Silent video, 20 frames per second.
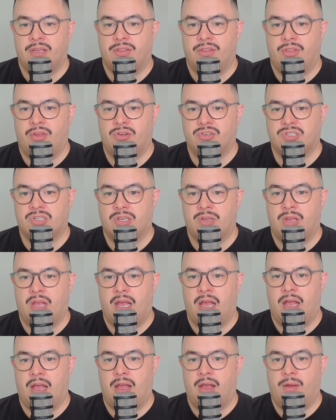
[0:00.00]
Those
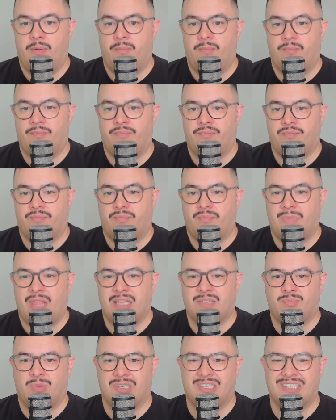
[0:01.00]
are
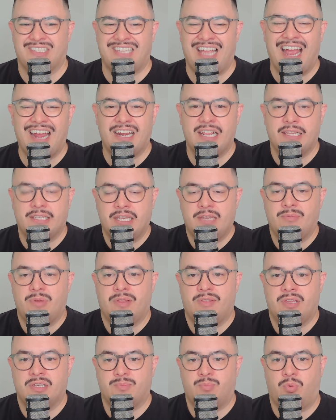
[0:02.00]
that's my starting team
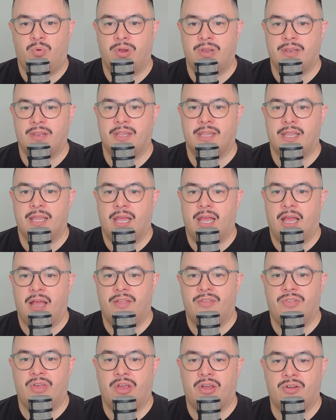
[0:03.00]
at this point.
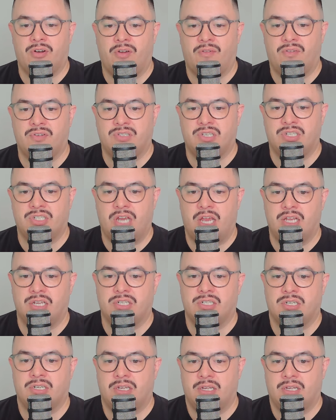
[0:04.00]
That could obviously change.